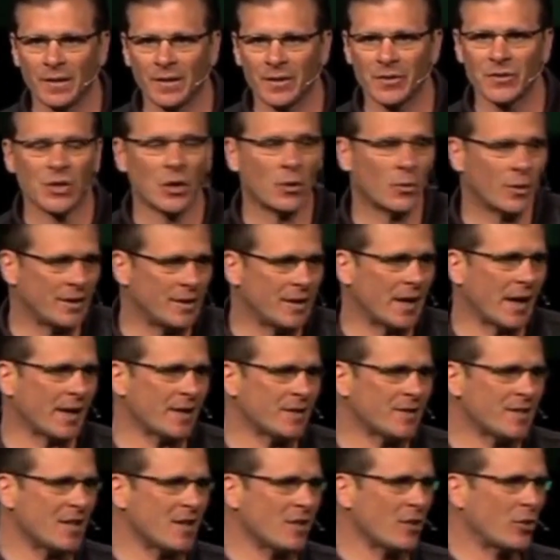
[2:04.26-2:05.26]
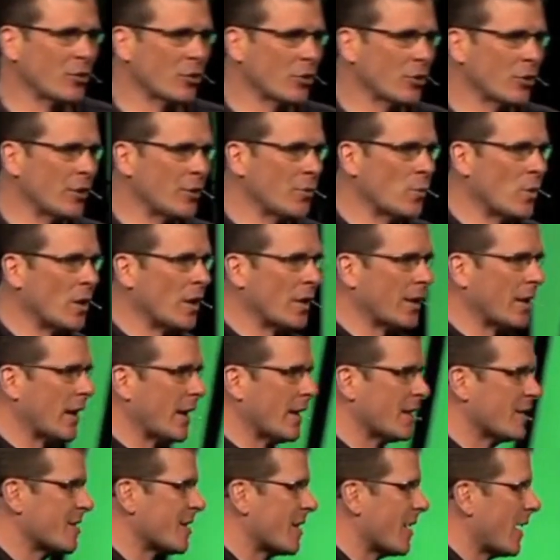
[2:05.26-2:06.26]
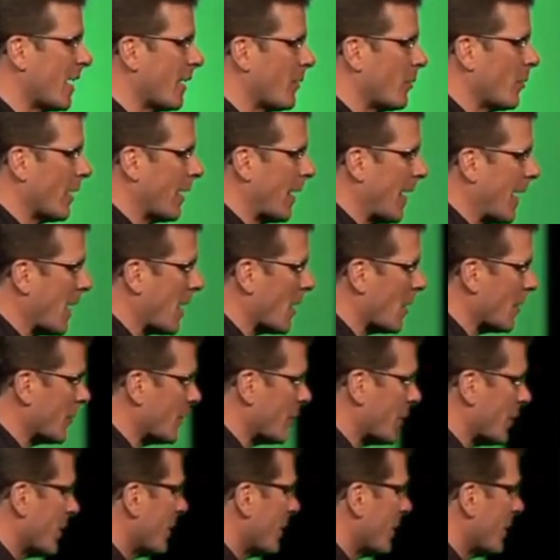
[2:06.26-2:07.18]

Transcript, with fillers: So in 1931, Einstein went out